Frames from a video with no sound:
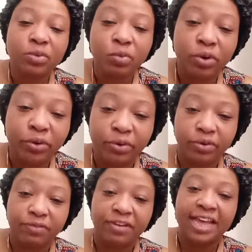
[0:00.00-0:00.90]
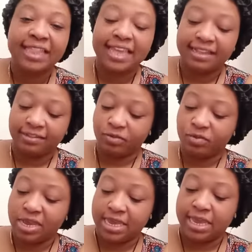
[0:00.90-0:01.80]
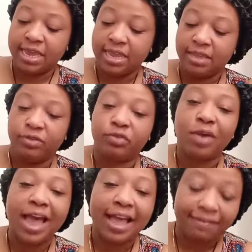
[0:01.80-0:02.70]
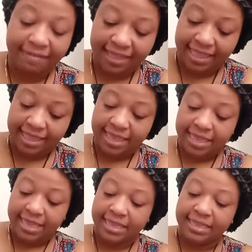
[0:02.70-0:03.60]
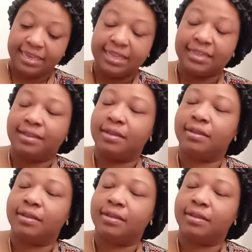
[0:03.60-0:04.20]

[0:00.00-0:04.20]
to work five days a week, driving, and